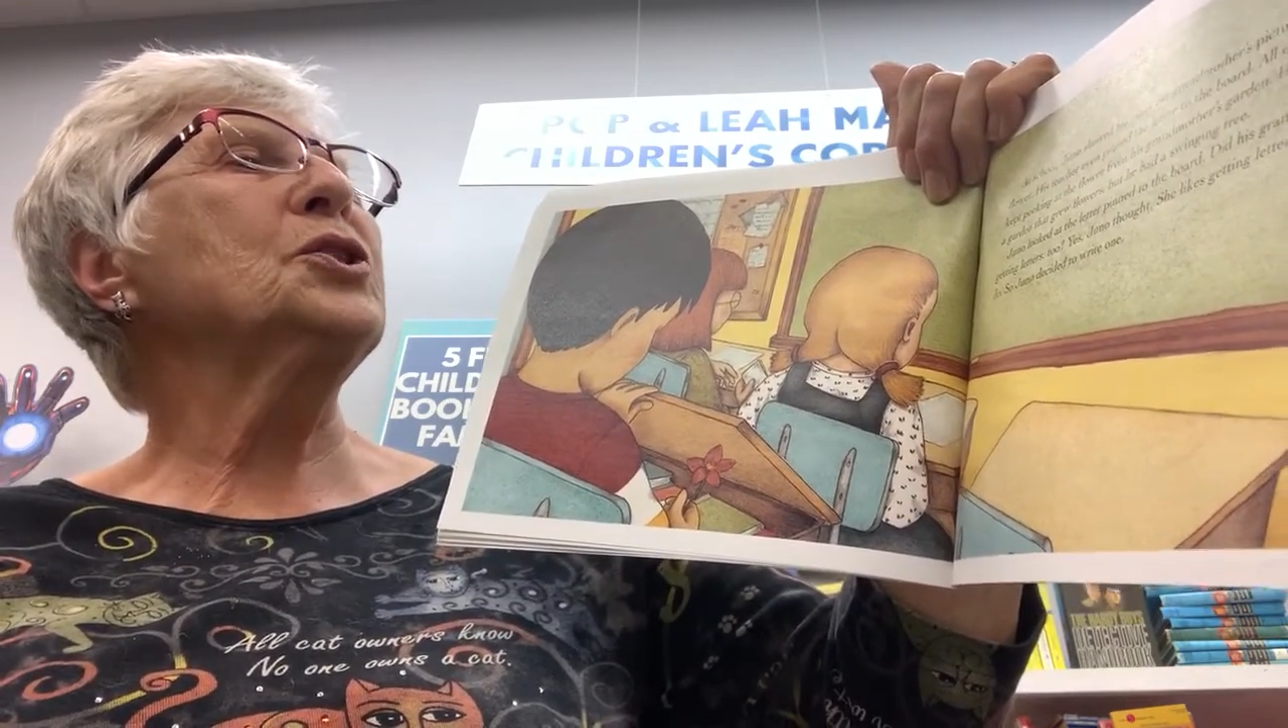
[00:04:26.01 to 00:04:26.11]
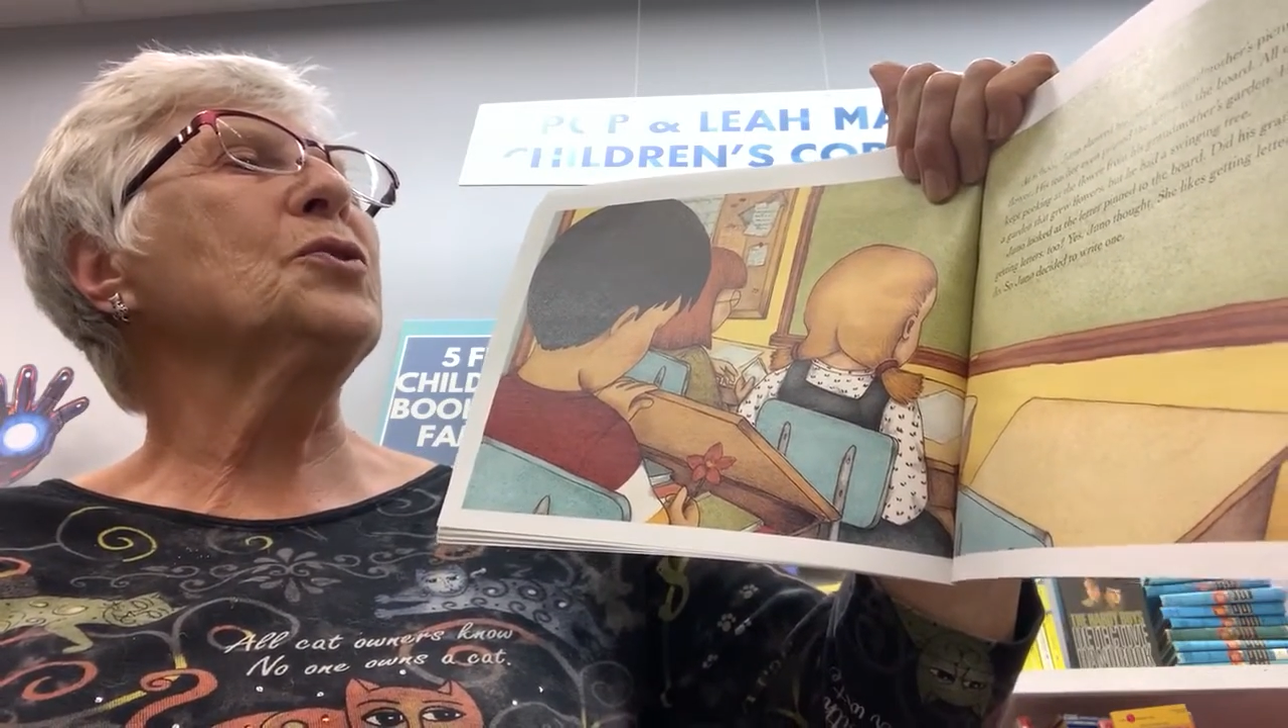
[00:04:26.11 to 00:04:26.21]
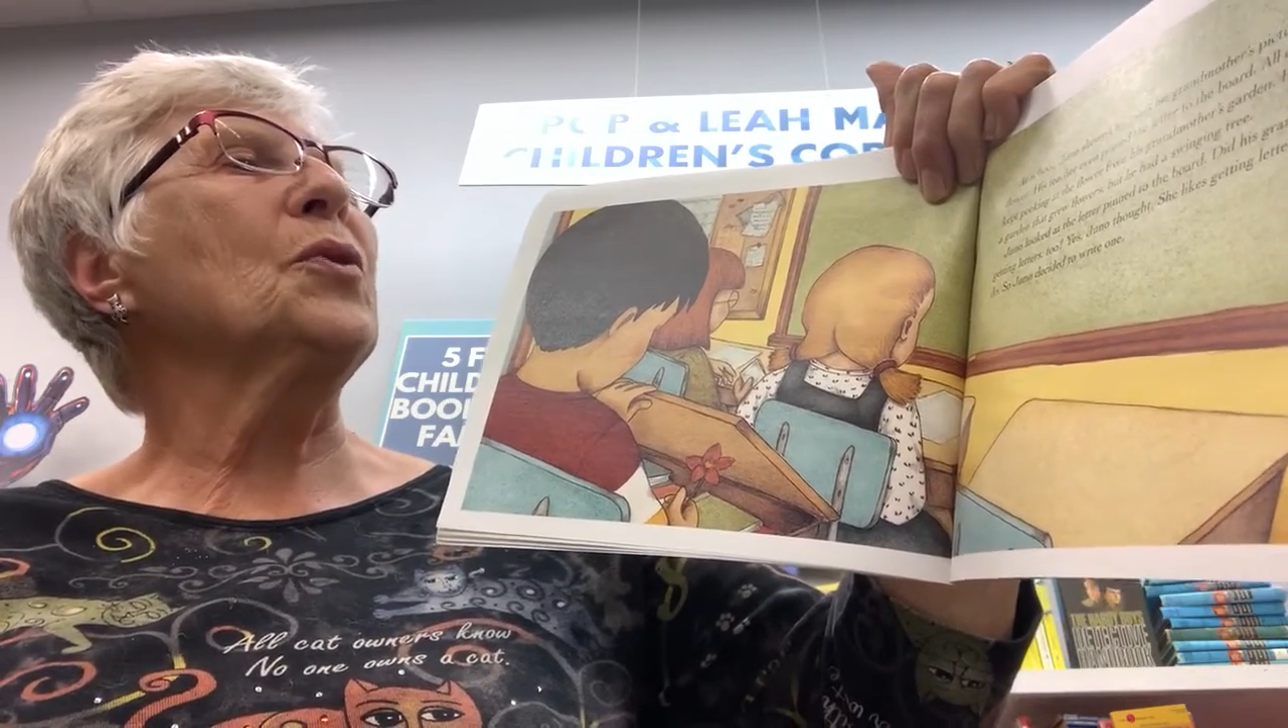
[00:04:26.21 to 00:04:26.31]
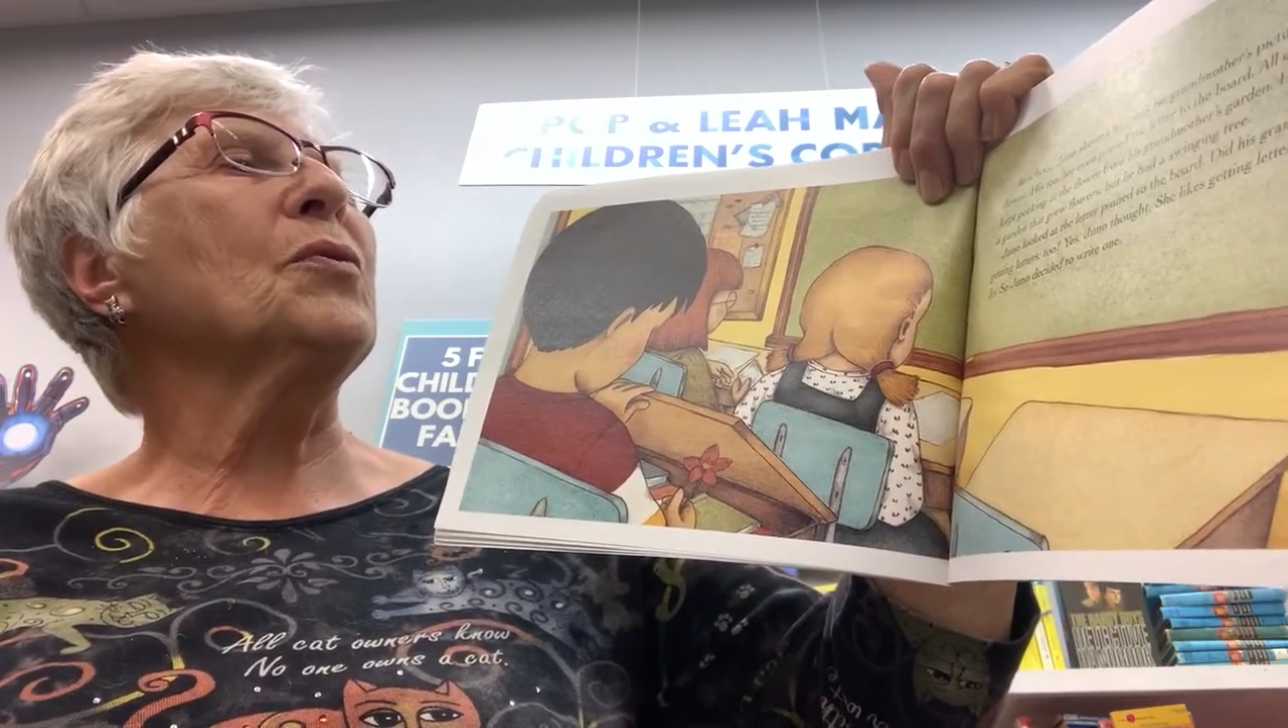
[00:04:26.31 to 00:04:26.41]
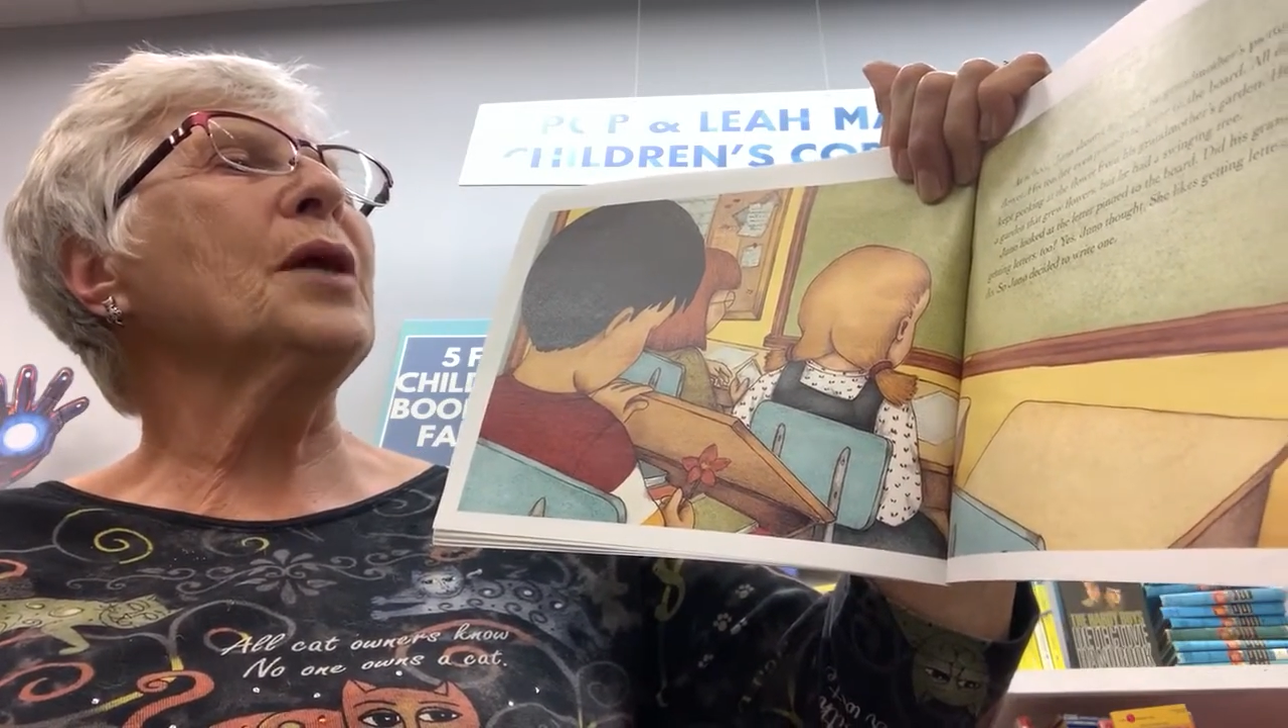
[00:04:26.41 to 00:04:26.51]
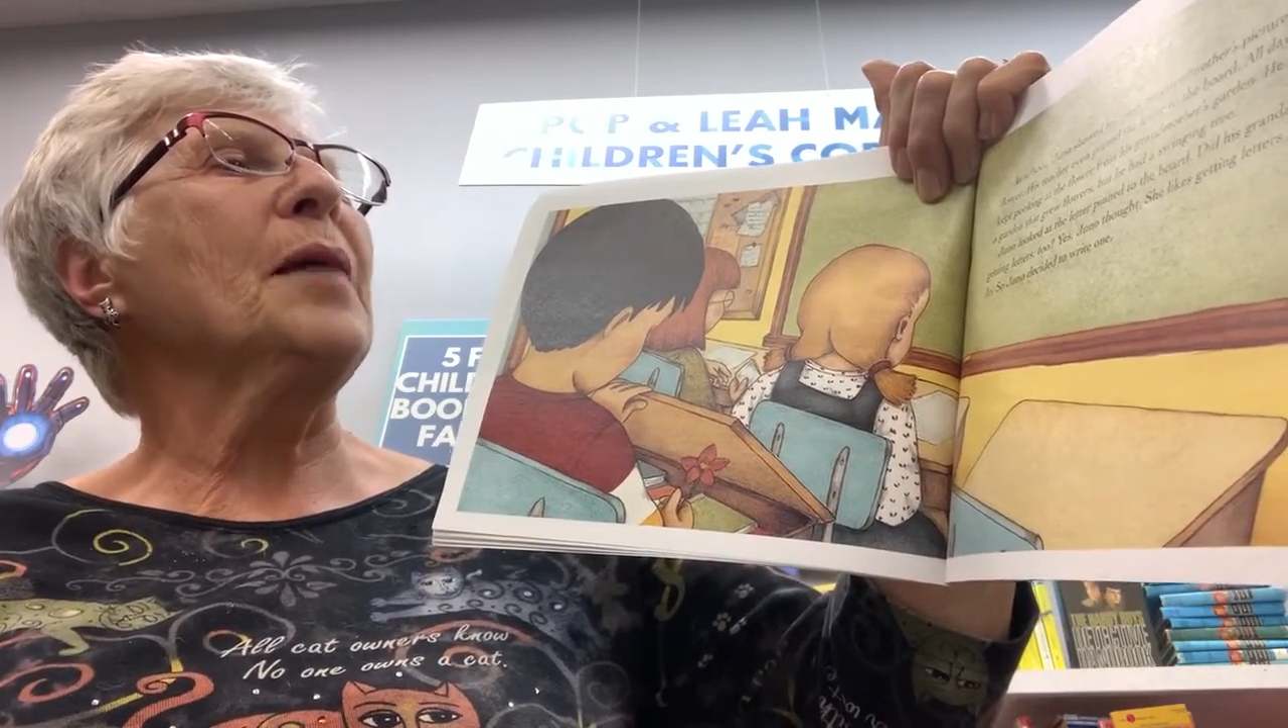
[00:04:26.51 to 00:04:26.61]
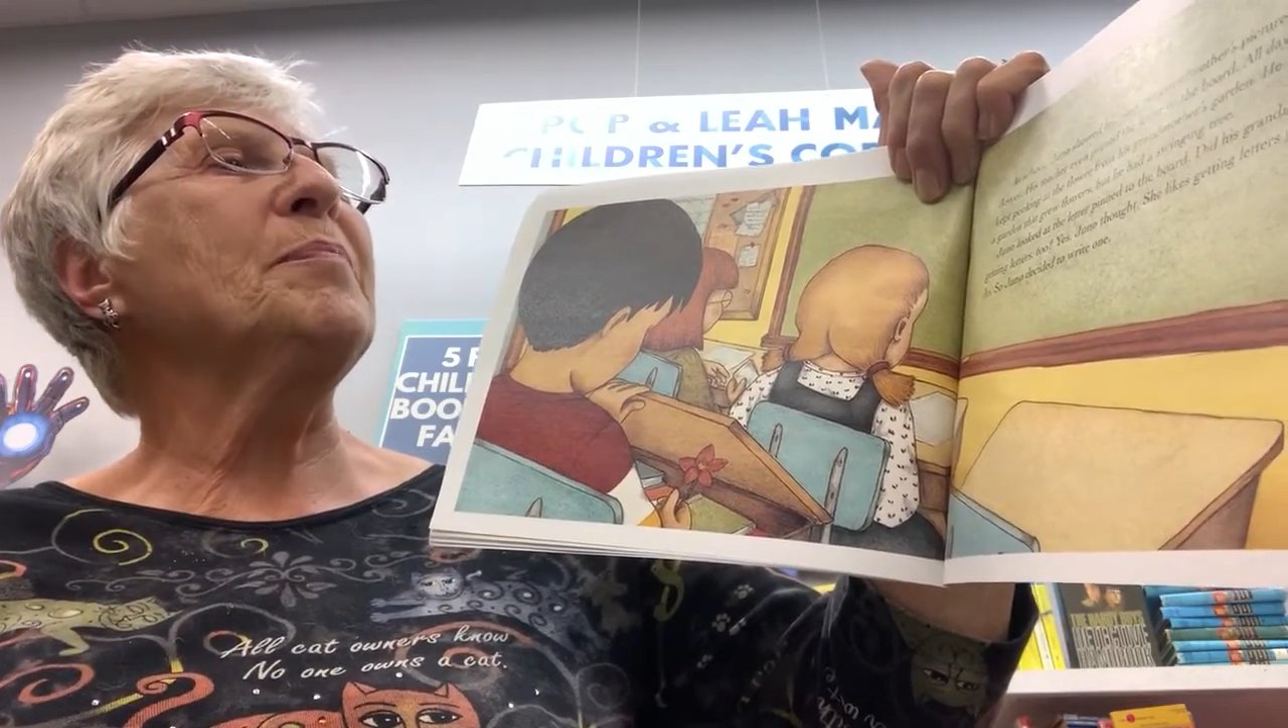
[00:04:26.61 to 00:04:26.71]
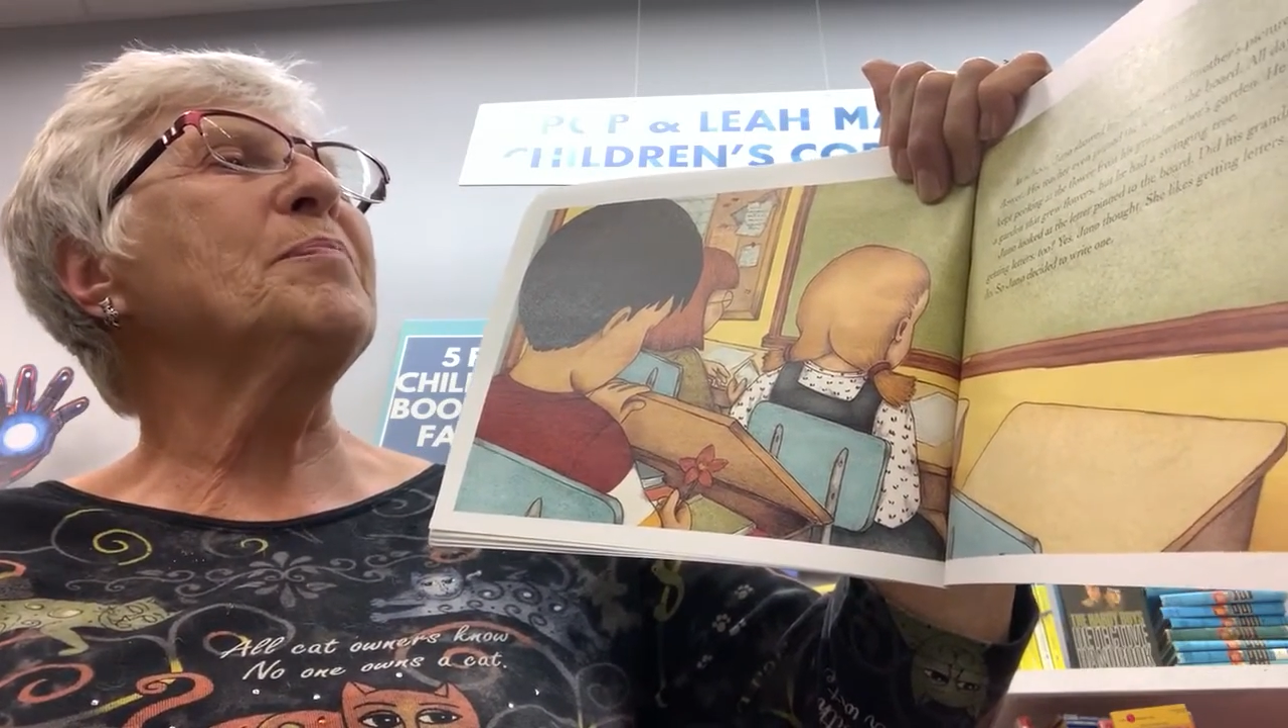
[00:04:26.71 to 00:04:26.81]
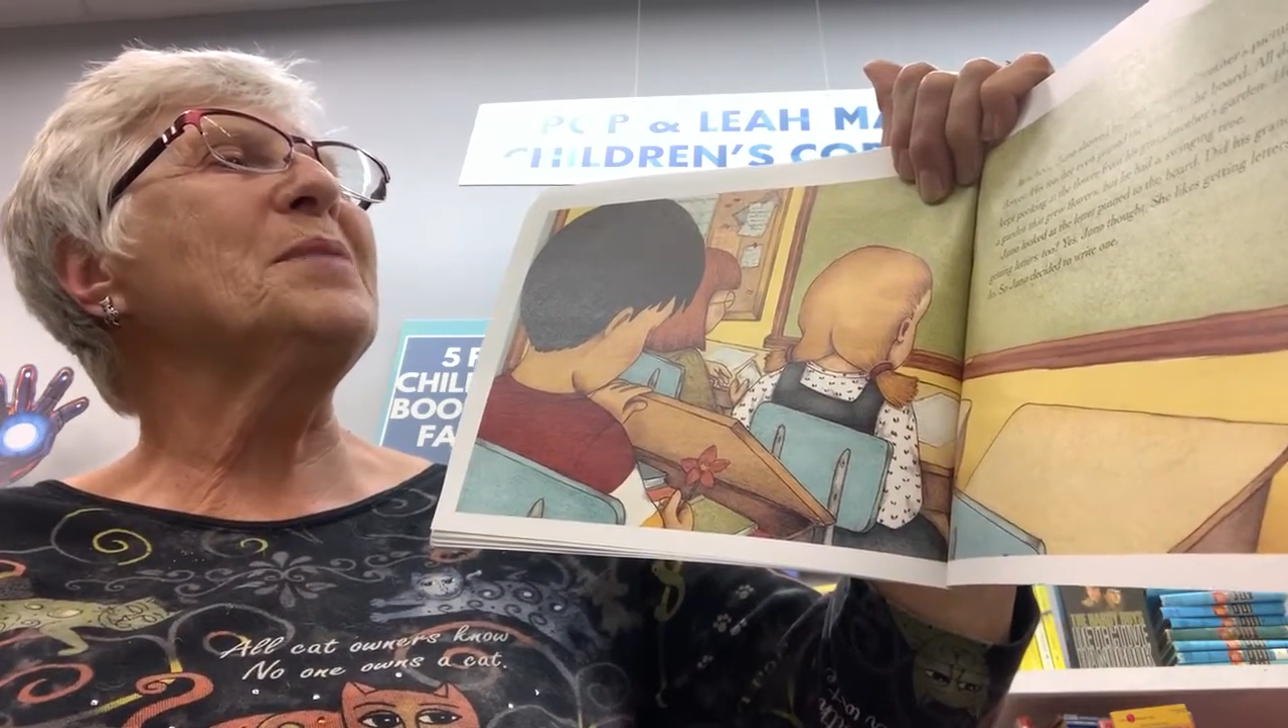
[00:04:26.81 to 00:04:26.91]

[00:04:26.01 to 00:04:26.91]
Juno kept